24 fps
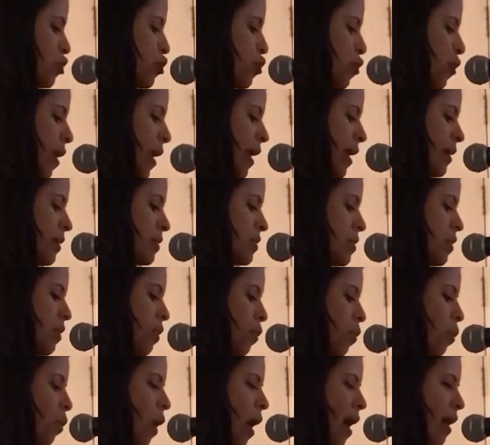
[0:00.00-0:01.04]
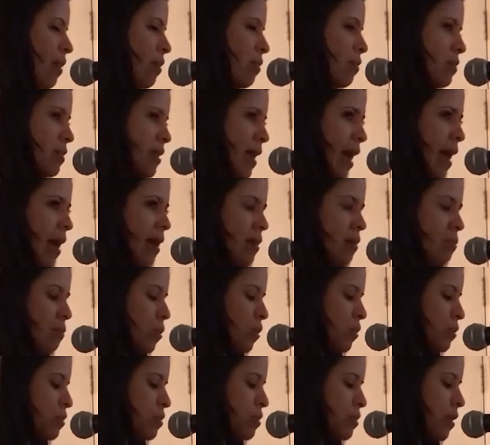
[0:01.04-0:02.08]
Trained wild
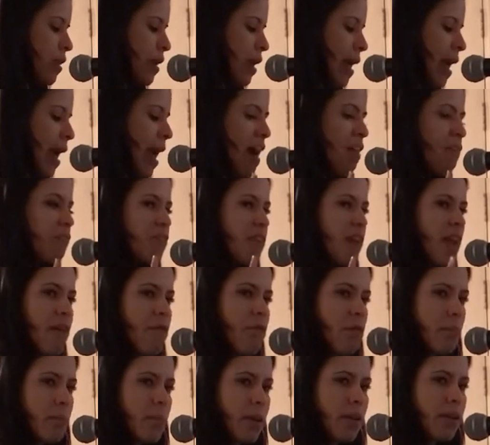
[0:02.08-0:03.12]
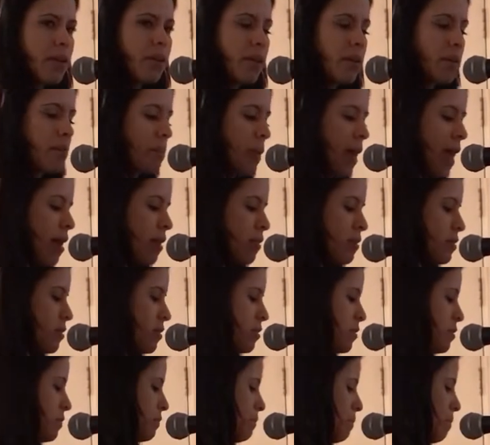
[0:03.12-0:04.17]
animals have never been good pets.
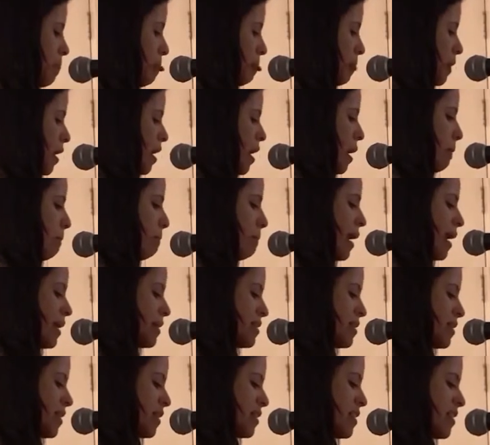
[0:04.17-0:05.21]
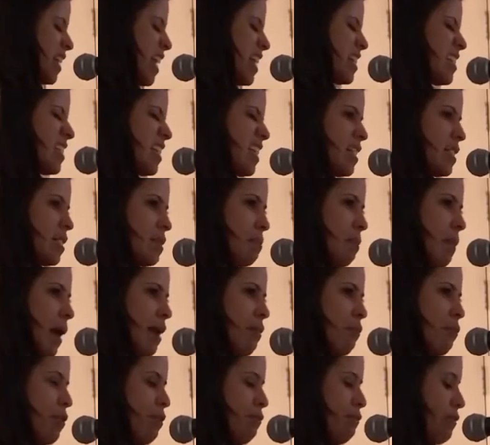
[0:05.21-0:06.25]
My success is
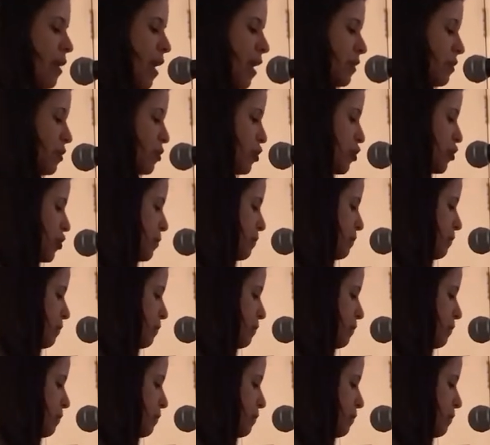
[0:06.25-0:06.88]
my revenge.